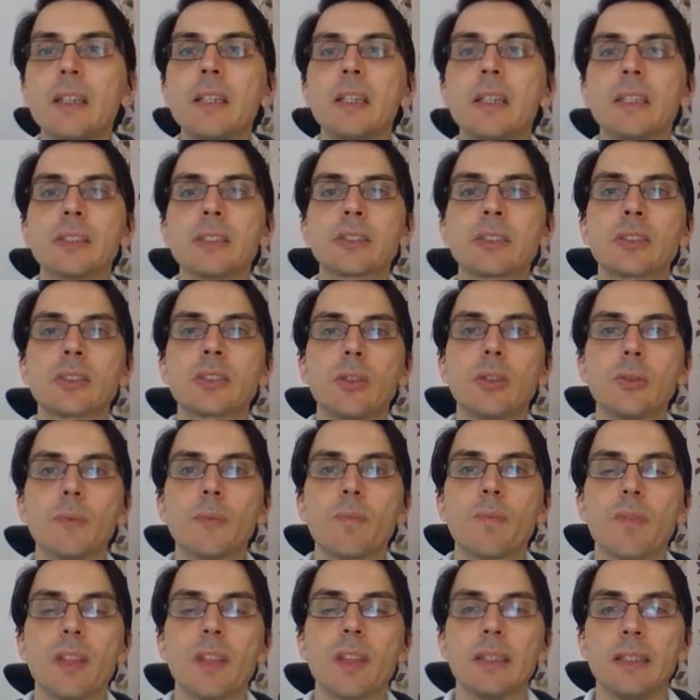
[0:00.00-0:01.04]
So
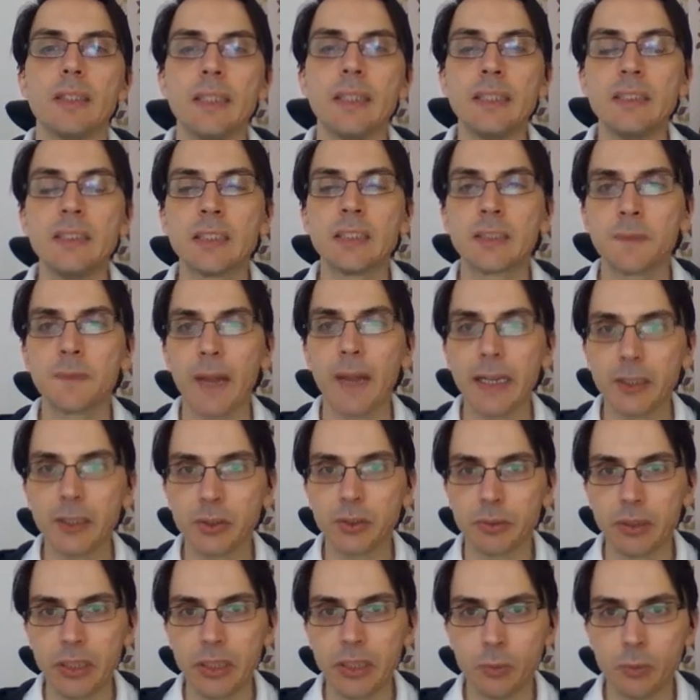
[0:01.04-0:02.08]
in this
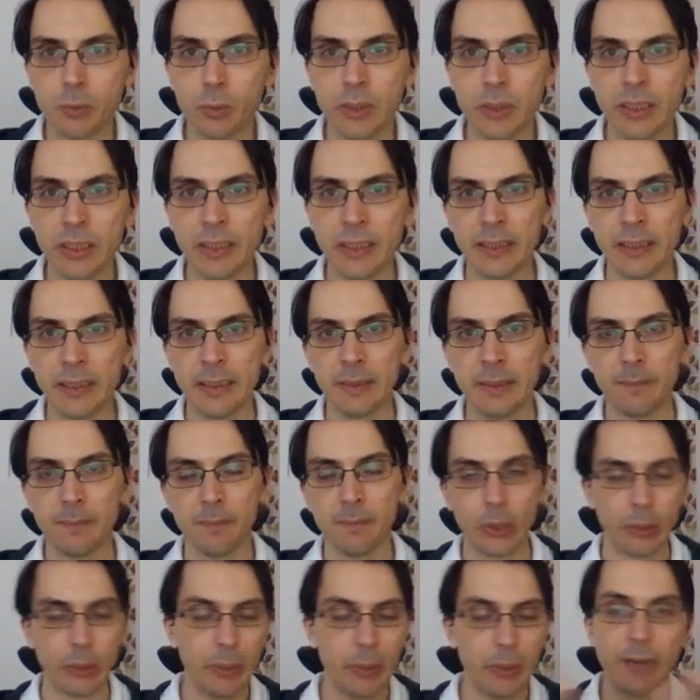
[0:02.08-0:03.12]
factory, we,
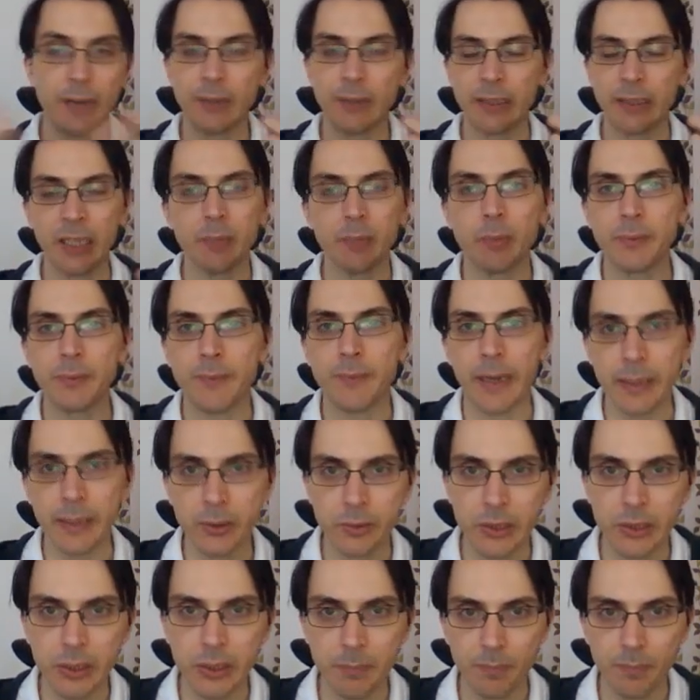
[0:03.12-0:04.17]
we have a cable
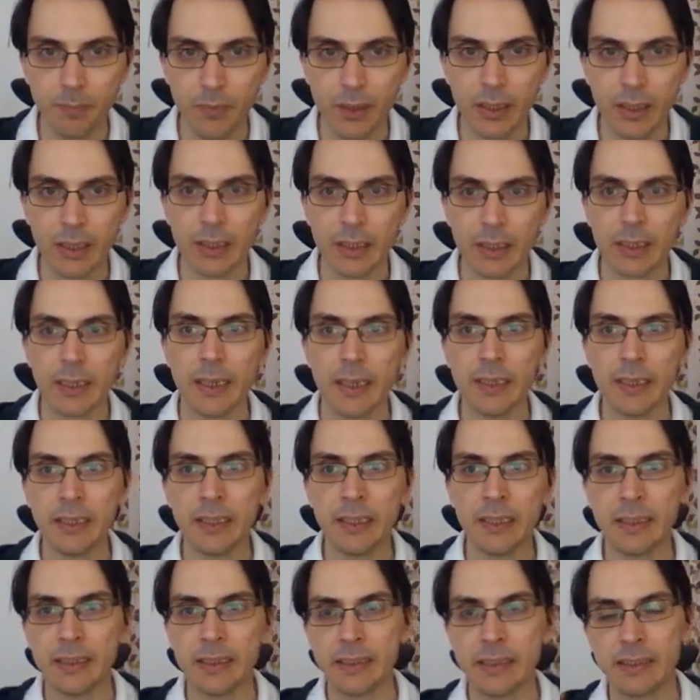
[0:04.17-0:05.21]
factory,
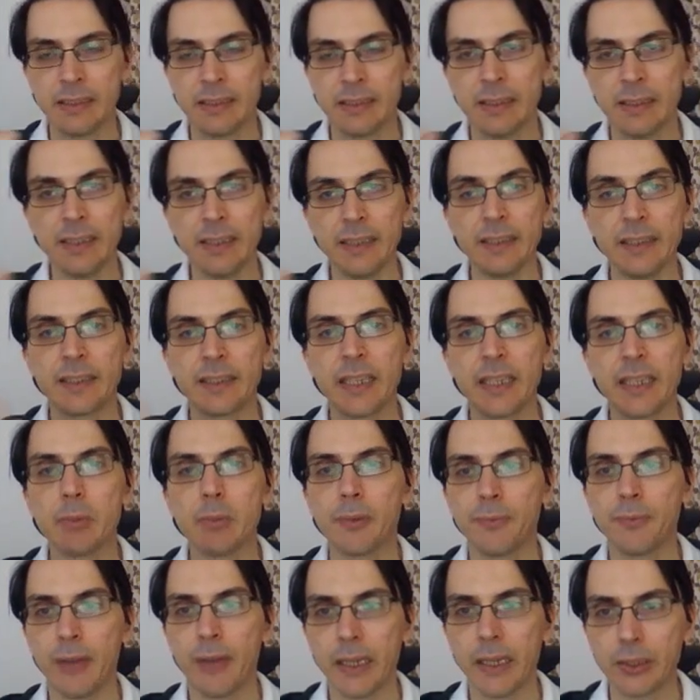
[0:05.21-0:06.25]
and in the cable
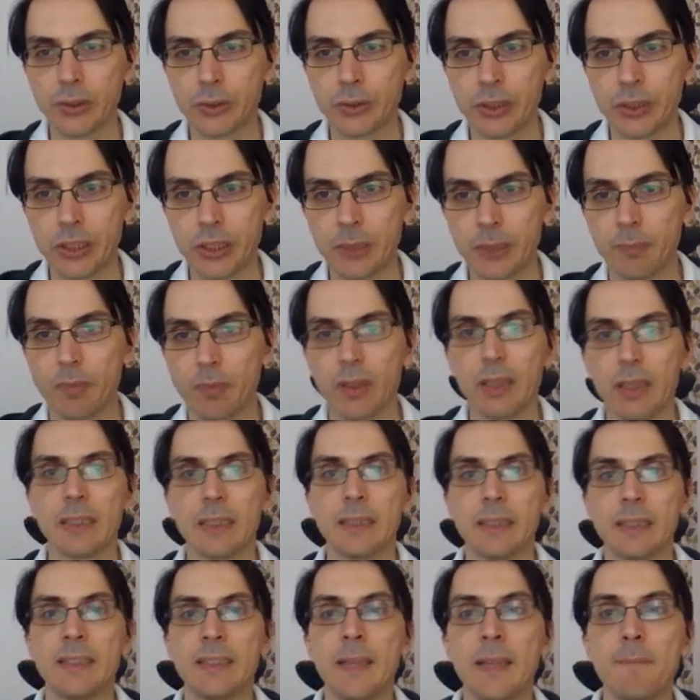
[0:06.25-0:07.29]
factory,
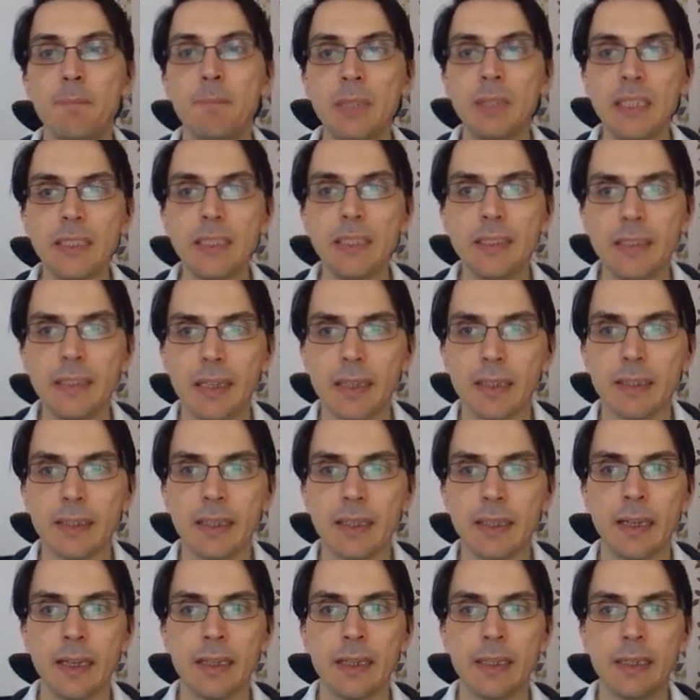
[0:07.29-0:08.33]
the mean
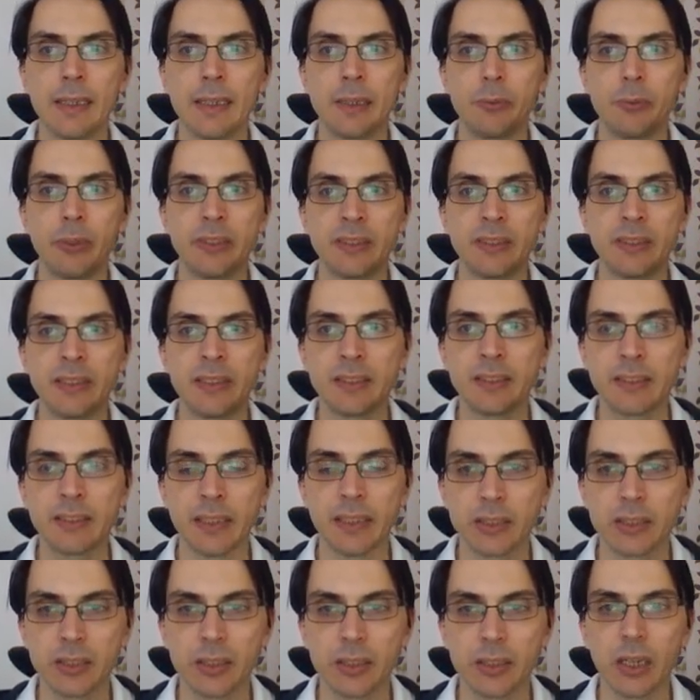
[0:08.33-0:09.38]
uh,
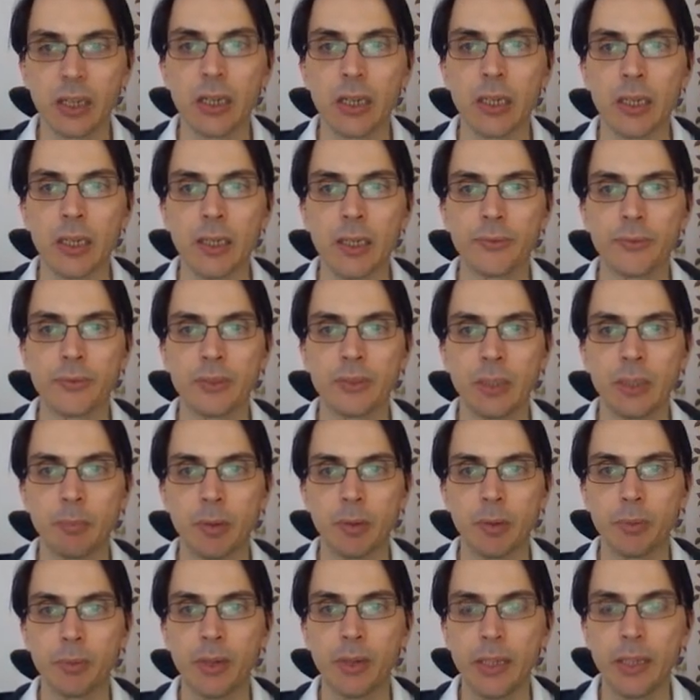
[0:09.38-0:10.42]
resistance of the
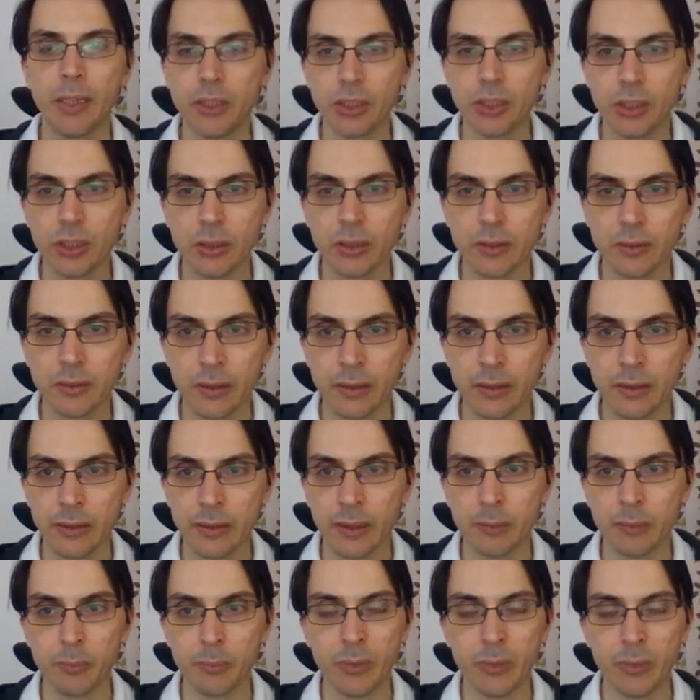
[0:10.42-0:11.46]
population, the,
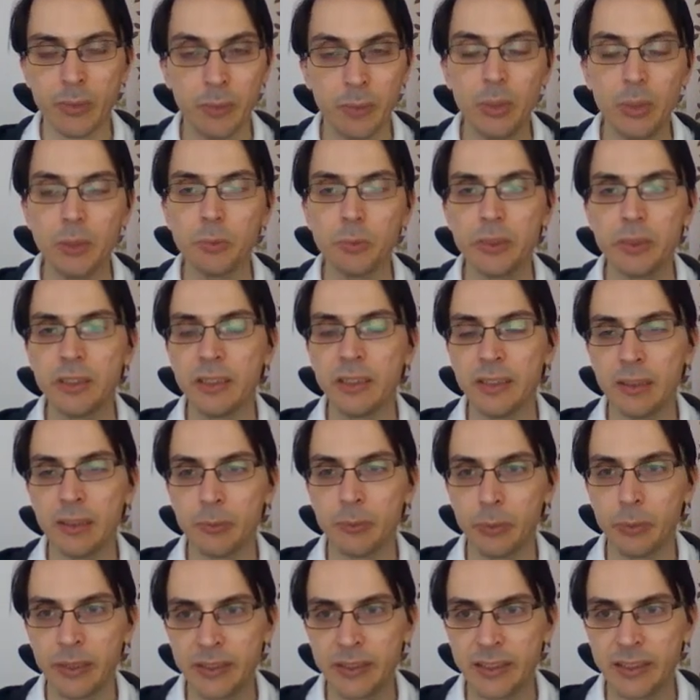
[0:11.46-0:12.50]
the mean re
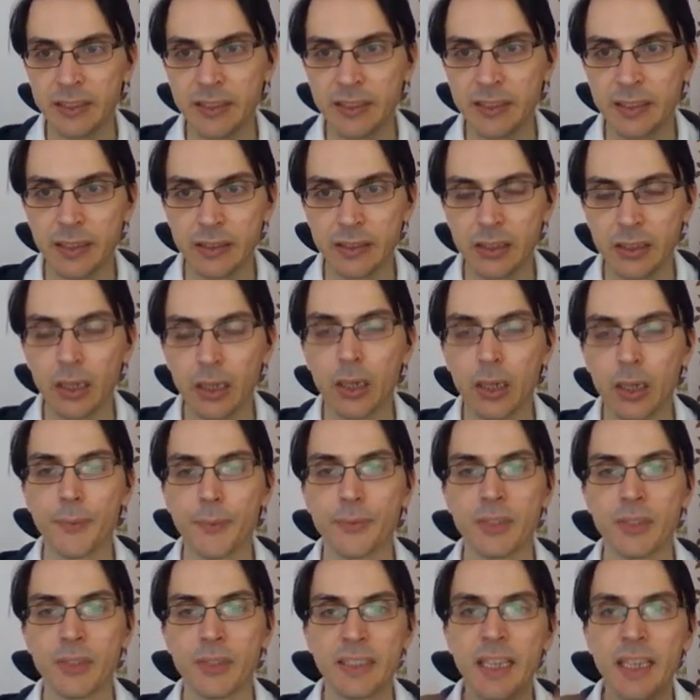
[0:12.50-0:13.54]
resistance of
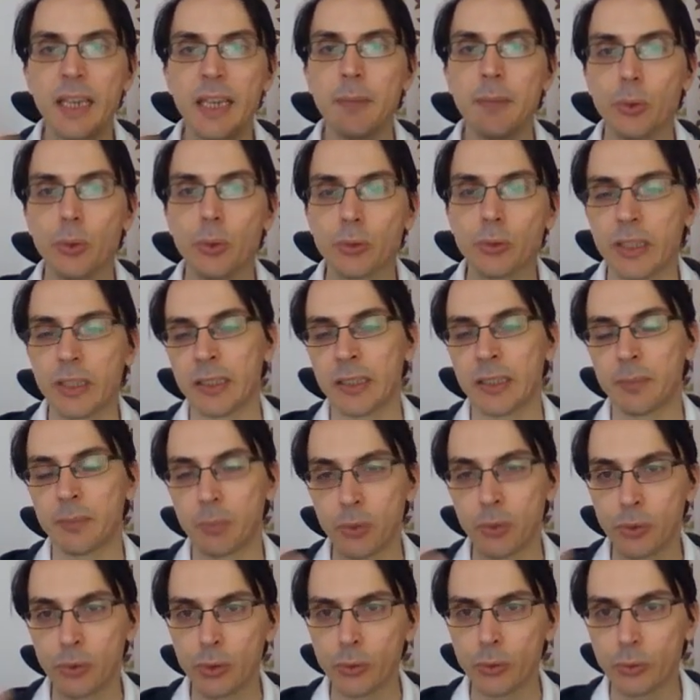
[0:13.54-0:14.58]
the cables that are
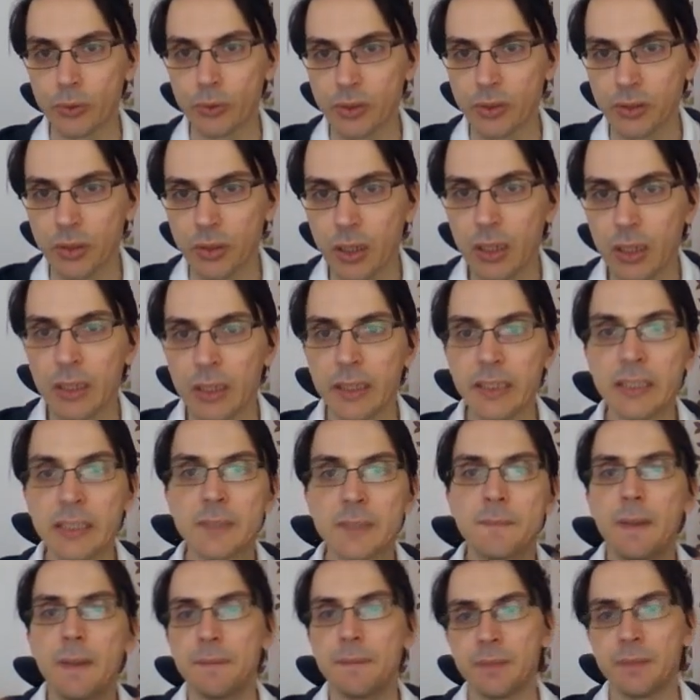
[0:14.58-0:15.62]
produced is
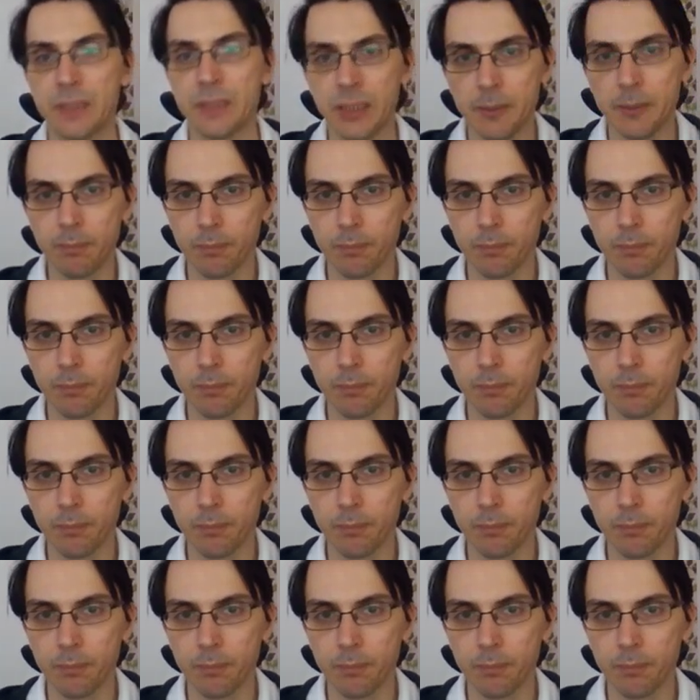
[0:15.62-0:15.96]
50